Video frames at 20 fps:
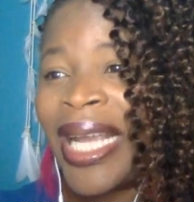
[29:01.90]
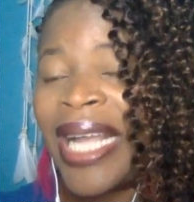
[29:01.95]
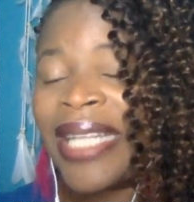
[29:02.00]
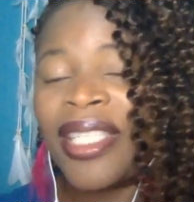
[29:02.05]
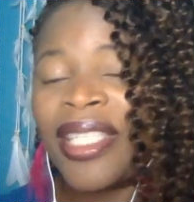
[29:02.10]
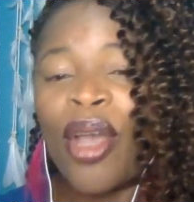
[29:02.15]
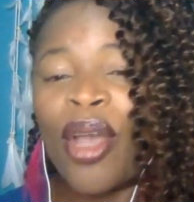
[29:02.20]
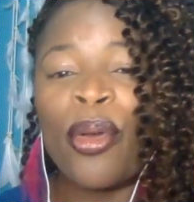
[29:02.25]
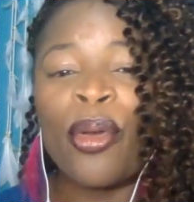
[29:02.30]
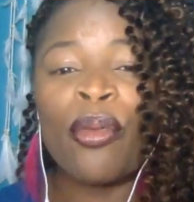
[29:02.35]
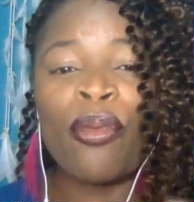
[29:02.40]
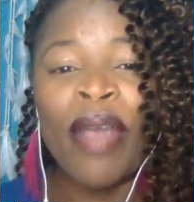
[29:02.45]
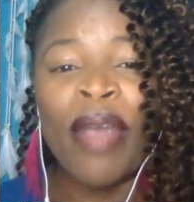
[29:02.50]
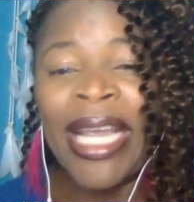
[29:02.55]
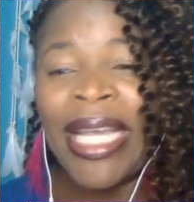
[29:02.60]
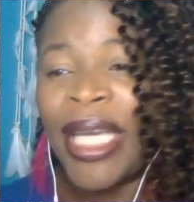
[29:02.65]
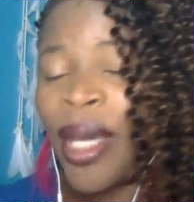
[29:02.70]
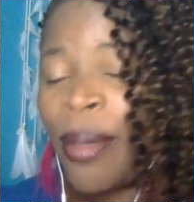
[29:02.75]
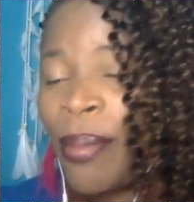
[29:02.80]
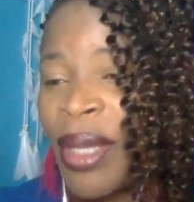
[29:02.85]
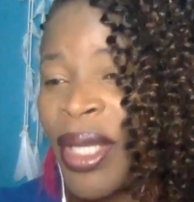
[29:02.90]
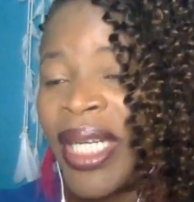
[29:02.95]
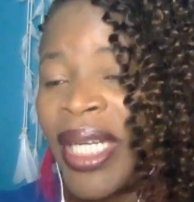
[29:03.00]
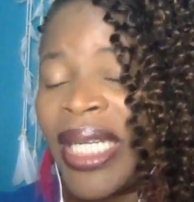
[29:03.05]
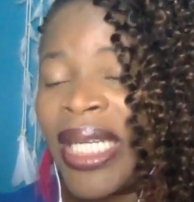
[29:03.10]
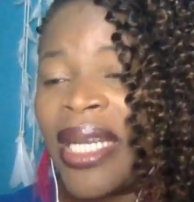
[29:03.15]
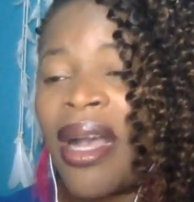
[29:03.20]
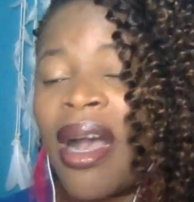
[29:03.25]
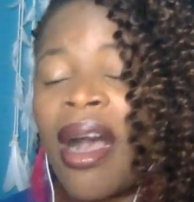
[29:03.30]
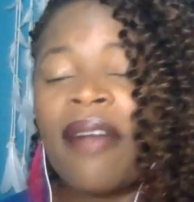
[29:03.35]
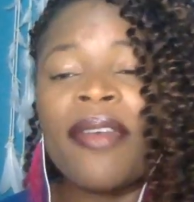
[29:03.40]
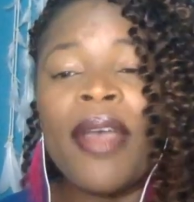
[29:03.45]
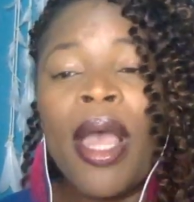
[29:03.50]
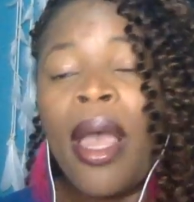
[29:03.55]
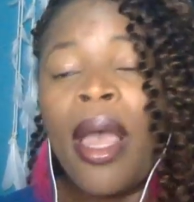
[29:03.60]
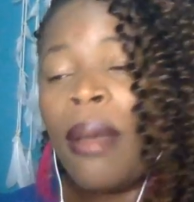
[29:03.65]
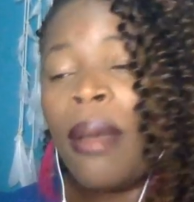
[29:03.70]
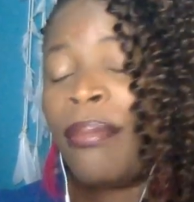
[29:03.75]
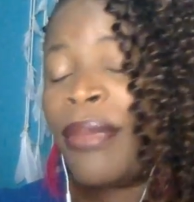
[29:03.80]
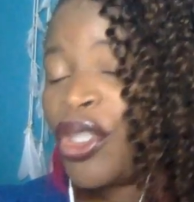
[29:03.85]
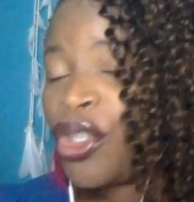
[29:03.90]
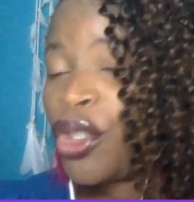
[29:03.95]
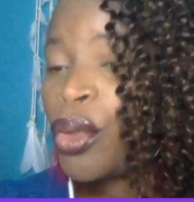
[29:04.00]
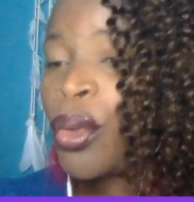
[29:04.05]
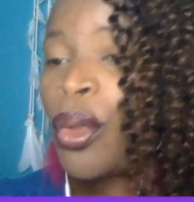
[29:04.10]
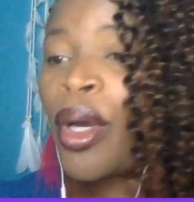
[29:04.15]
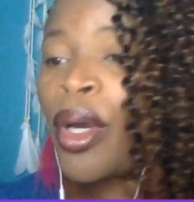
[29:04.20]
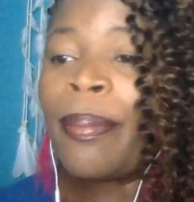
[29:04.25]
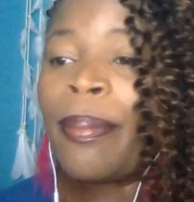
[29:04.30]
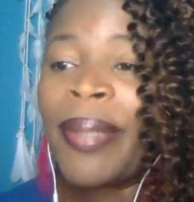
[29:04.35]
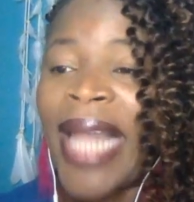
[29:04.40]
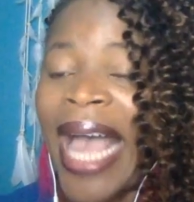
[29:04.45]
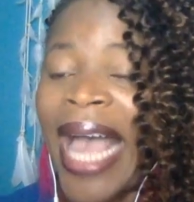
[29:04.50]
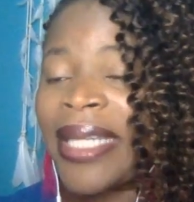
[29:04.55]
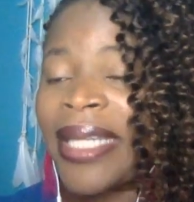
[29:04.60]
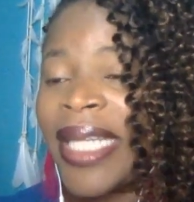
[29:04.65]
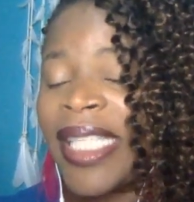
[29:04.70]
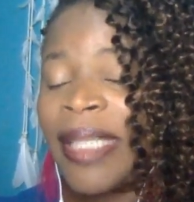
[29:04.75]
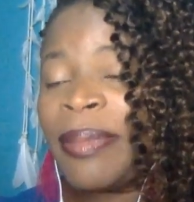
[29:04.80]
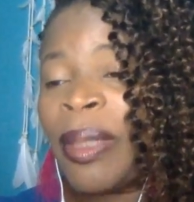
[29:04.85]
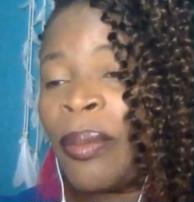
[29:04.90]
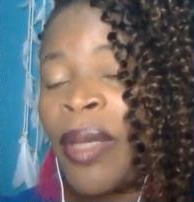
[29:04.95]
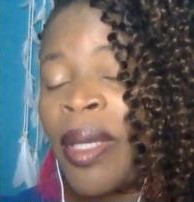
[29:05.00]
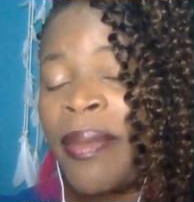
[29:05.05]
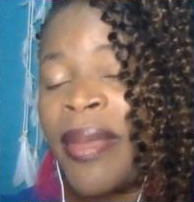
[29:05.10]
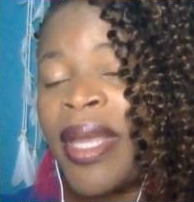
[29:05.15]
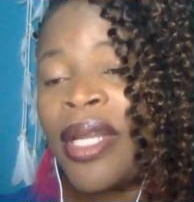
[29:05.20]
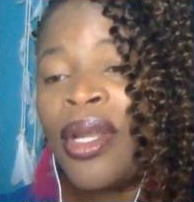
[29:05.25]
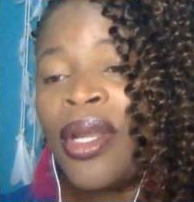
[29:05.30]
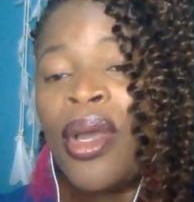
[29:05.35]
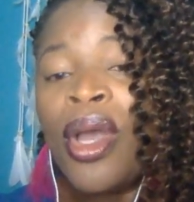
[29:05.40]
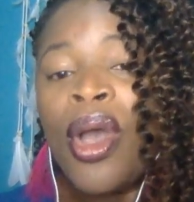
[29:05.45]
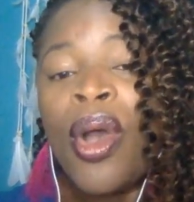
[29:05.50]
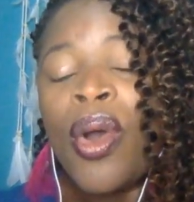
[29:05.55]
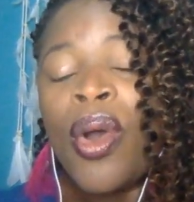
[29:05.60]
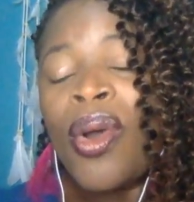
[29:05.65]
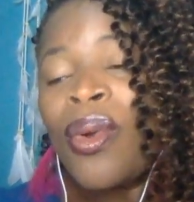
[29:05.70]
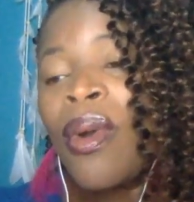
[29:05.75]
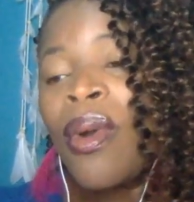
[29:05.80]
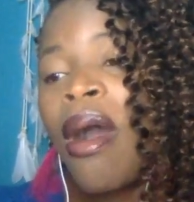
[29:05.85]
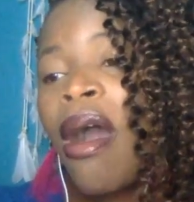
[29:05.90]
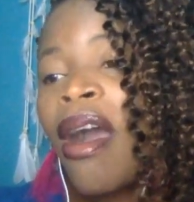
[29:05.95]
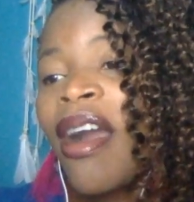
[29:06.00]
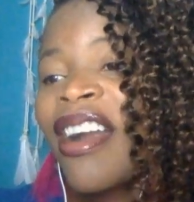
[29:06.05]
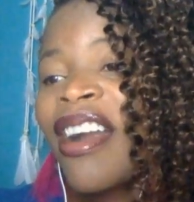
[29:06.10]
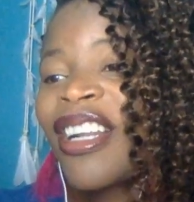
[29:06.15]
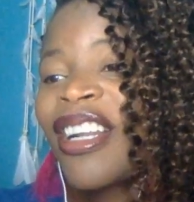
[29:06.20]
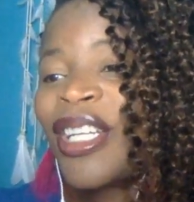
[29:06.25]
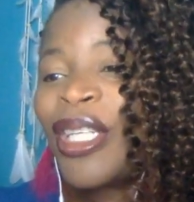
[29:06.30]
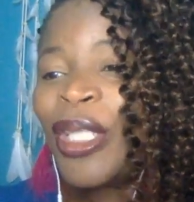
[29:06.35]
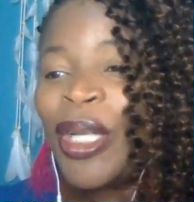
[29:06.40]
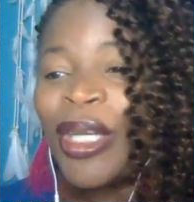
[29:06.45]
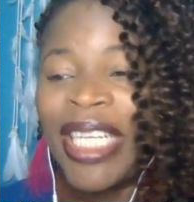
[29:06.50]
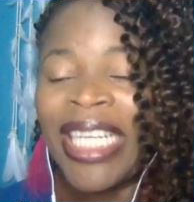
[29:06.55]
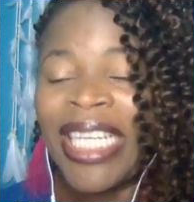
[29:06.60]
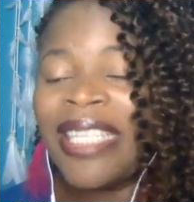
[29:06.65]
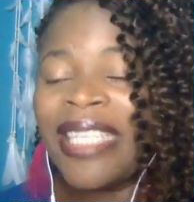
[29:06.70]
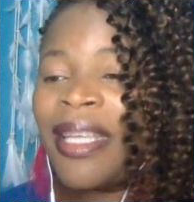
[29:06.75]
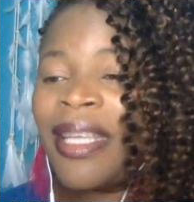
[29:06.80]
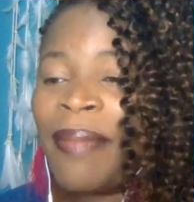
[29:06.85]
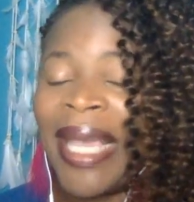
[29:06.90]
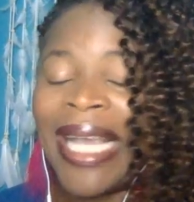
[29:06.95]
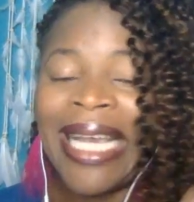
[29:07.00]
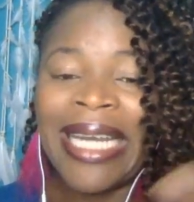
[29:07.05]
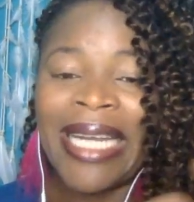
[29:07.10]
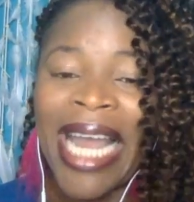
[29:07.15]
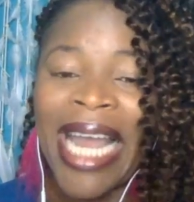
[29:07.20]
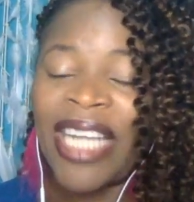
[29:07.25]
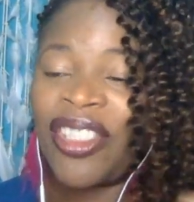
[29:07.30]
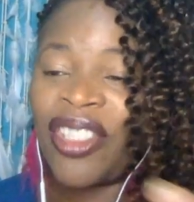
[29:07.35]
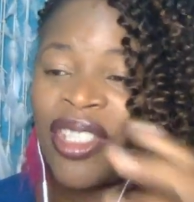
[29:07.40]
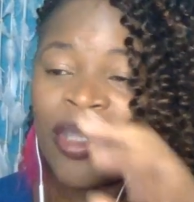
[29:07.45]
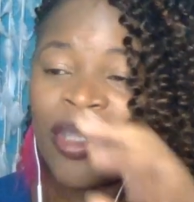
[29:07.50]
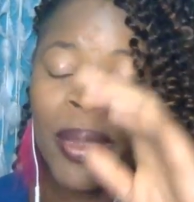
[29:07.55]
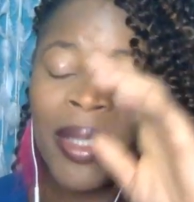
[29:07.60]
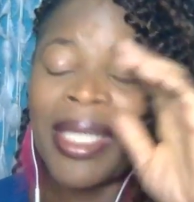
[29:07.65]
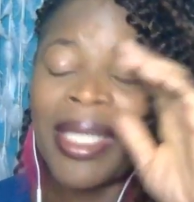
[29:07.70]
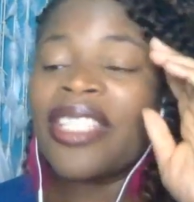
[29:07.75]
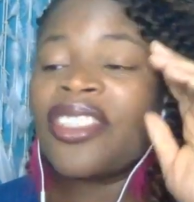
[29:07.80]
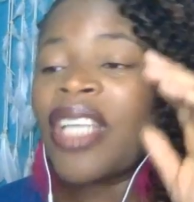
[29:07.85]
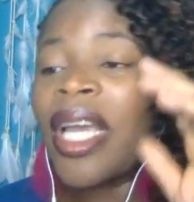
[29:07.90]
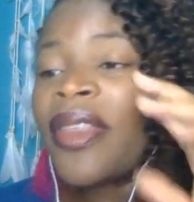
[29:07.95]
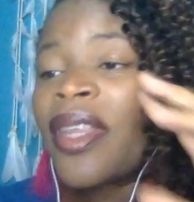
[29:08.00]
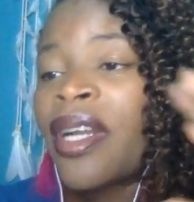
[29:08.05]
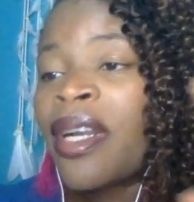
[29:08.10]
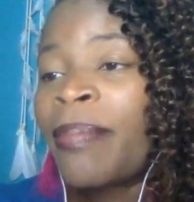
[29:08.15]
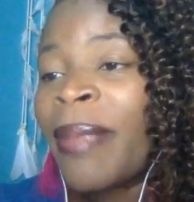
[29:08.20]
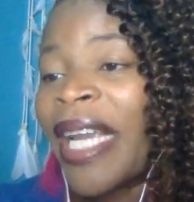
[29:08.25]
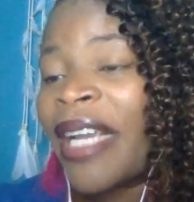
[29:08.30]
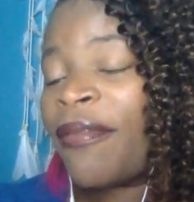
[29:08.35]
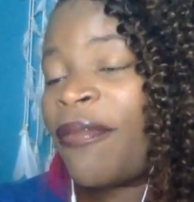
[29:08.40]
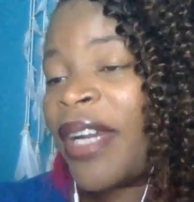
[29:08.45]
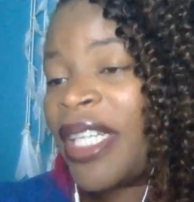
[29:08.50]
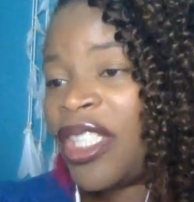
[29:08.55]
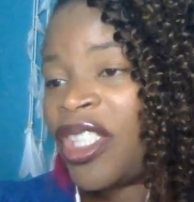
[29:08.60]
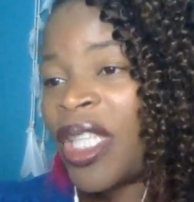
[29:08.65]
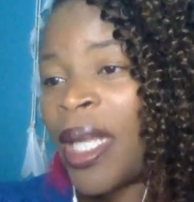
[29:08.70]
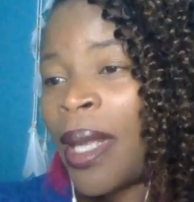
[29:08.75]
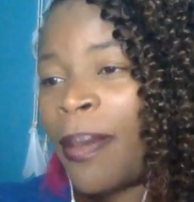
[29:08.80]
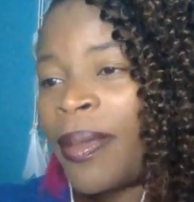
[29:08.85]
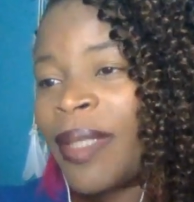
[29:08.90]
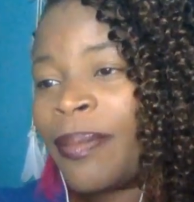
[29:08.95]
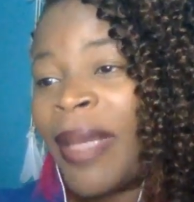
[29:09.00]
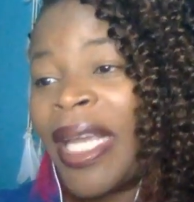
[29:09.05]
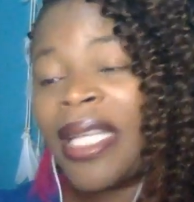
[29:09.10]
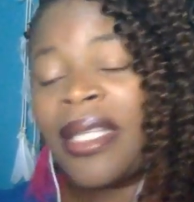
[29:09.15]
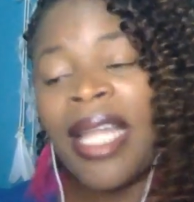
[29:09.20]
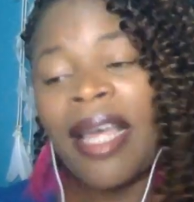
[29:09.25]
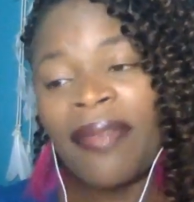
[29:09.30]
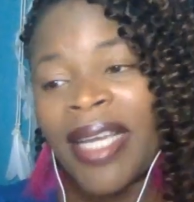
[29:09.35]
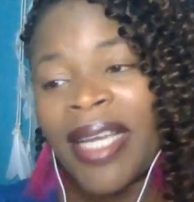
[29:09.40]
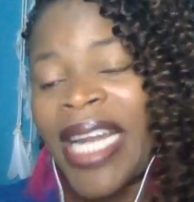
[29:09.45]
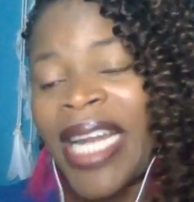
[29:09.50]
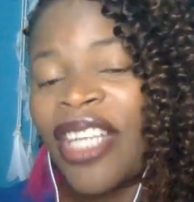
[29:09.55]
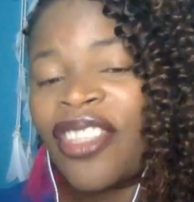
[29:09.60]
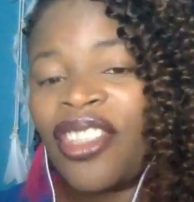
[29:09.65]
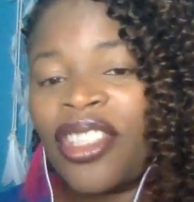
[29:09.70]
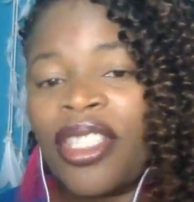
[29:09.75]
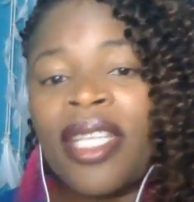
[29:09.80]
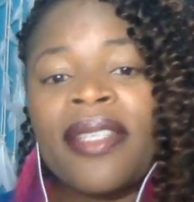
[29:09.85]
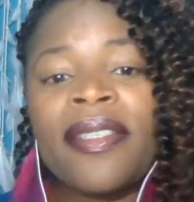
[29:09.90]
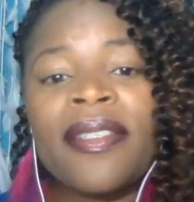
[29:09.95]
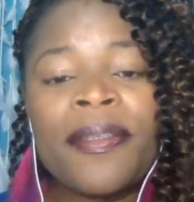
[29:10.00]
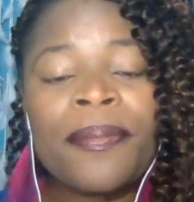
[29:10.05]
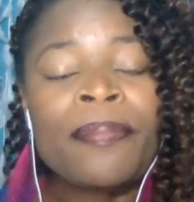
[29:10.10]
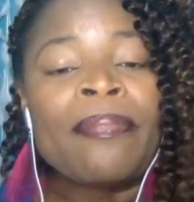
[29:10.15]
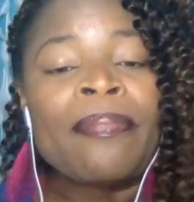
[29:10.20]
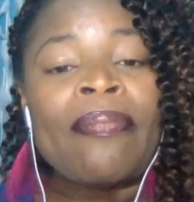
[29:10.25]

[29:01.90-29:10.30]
It's a great community of mature Black lesbian women who are looking to make connections with each other, make friendships, make love connections.